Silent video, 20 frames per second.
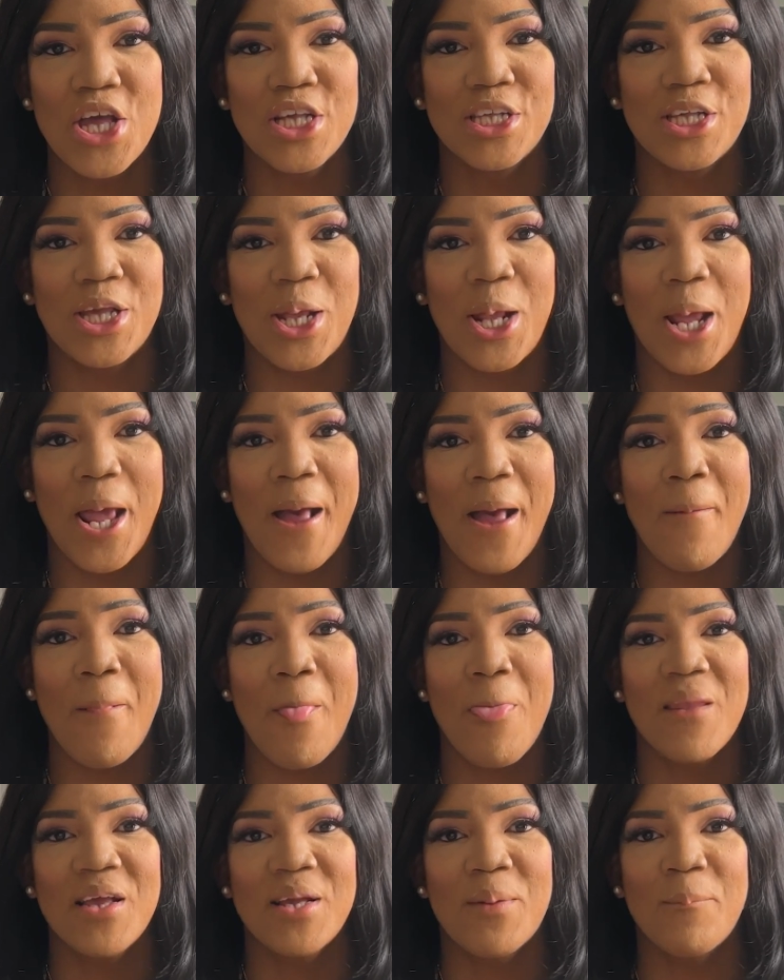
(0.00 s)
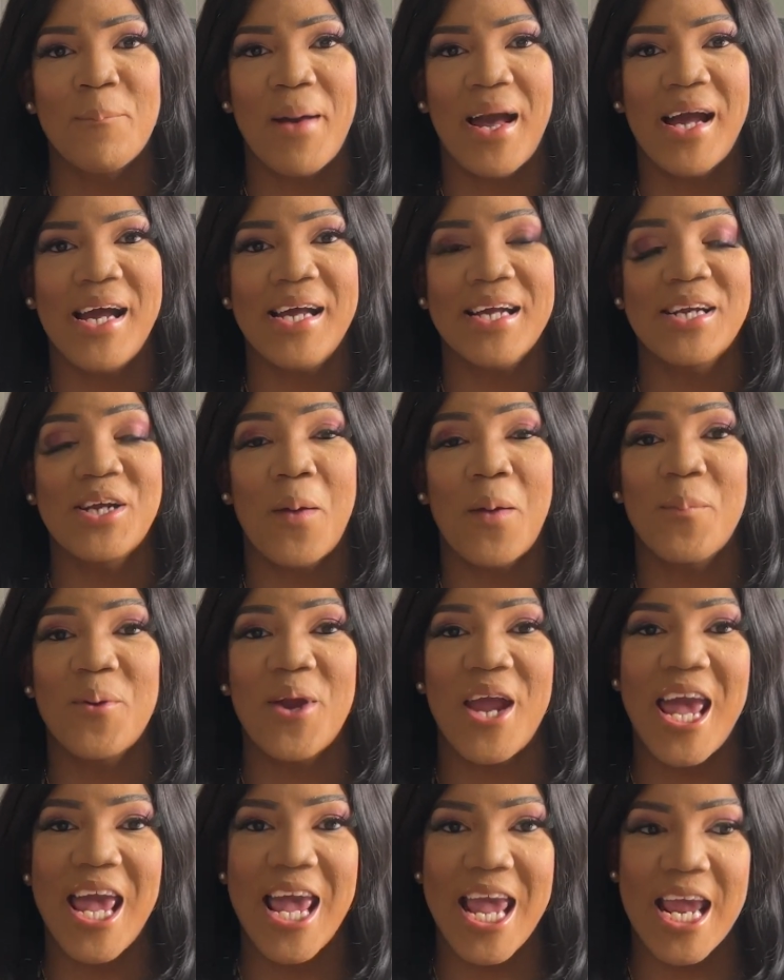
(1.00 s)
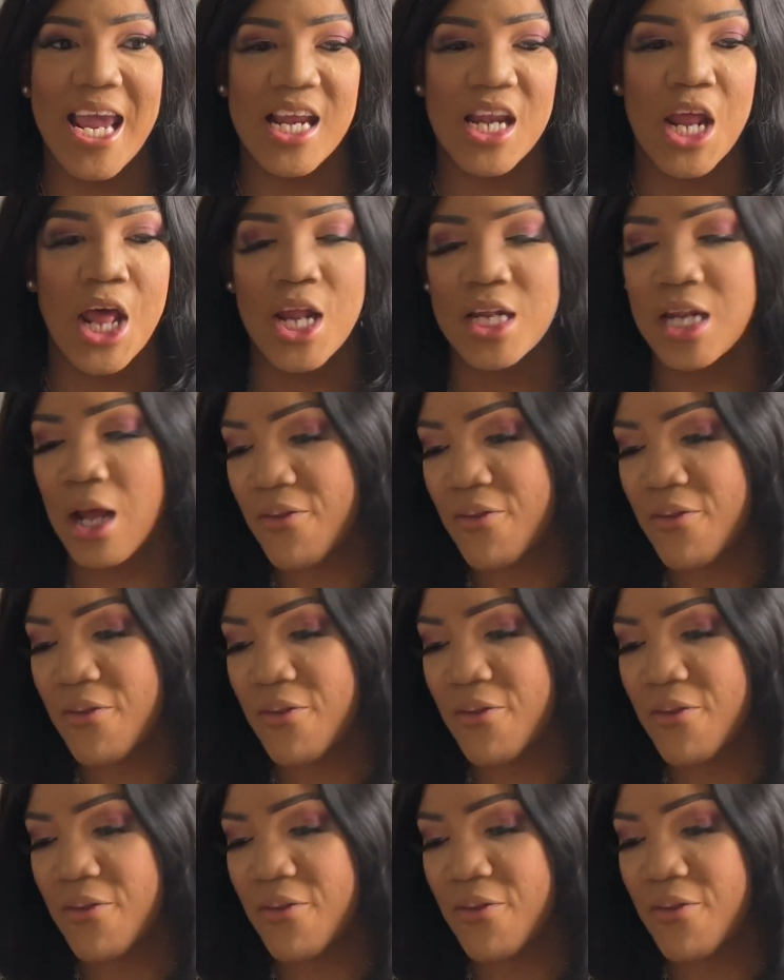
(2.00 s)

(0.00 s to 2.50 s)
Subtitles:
Yeah. Bag number 8.